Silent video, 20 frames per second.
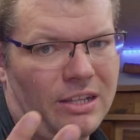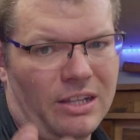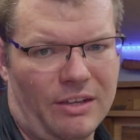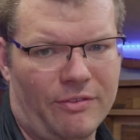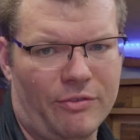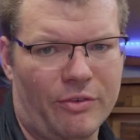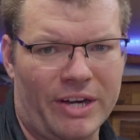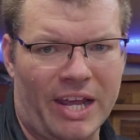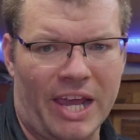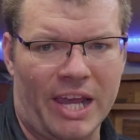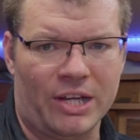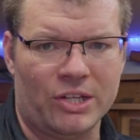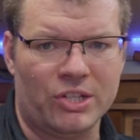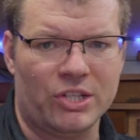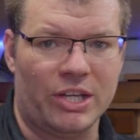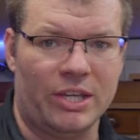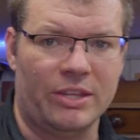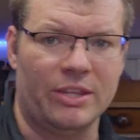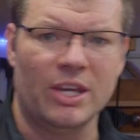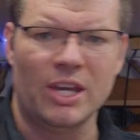like for an axe
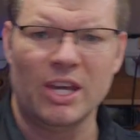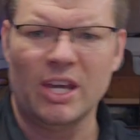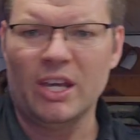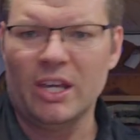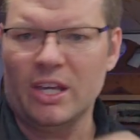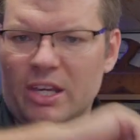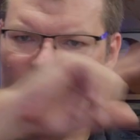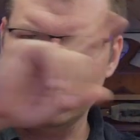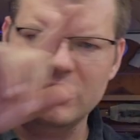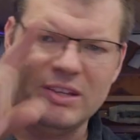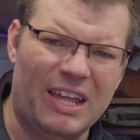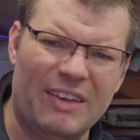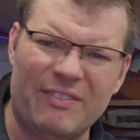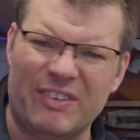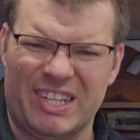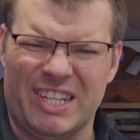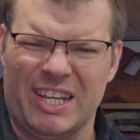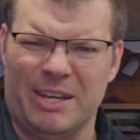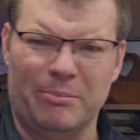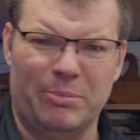sheath, you'll have
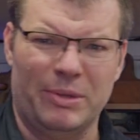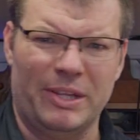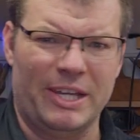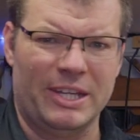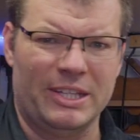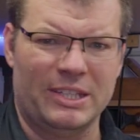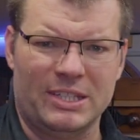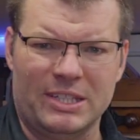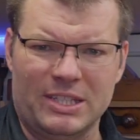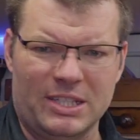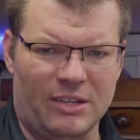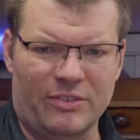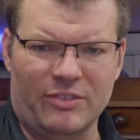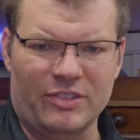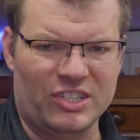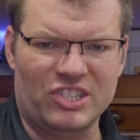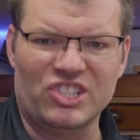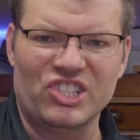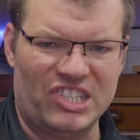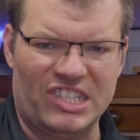a template and stuff.
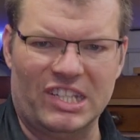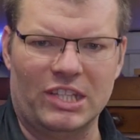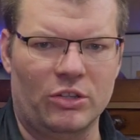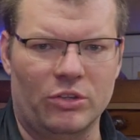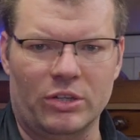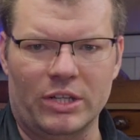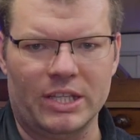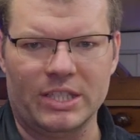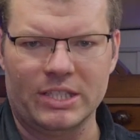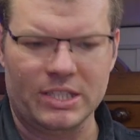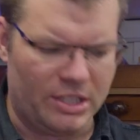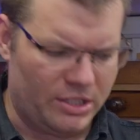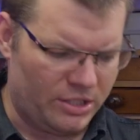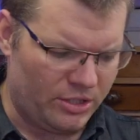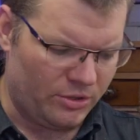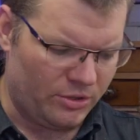It's just a lot easier to